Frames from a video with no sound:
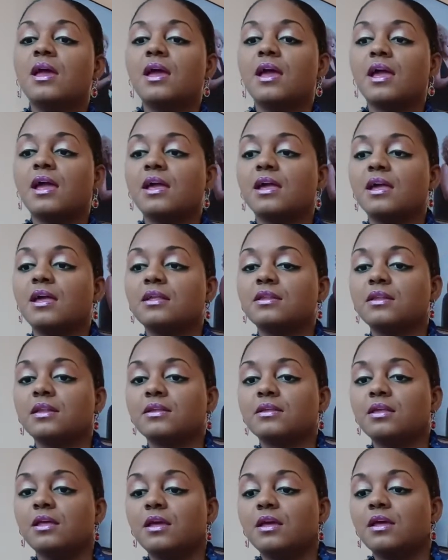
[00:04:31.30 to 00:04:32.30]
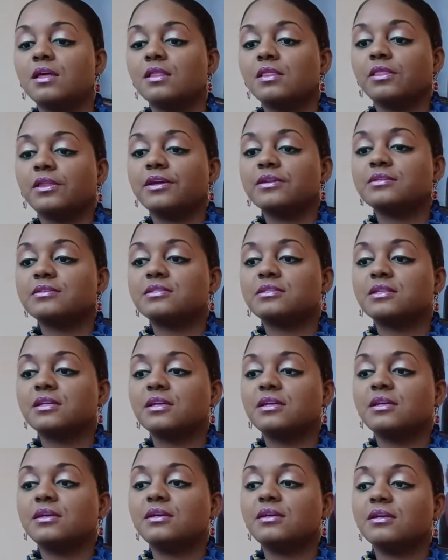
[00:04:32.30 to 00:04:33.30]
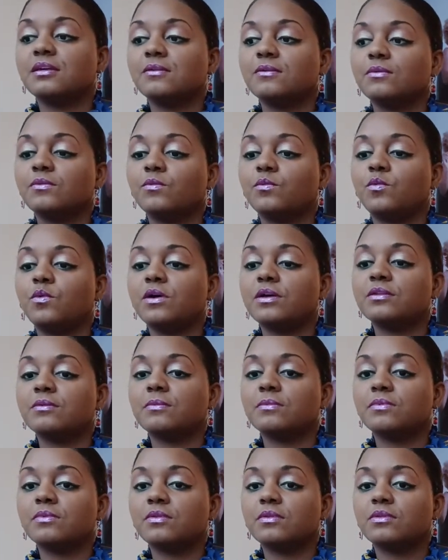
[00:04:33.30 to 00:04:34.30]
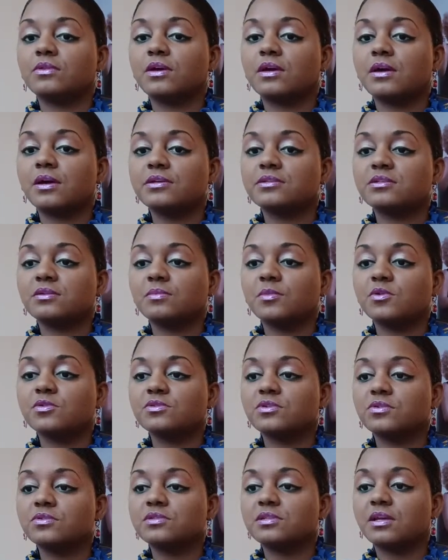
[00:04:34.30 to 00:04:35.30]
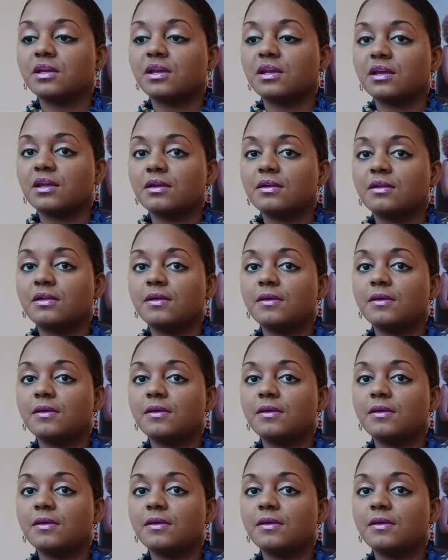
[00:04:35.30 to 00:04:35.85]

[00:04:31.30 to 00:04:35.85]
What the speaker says: And let's see what the customers are saying.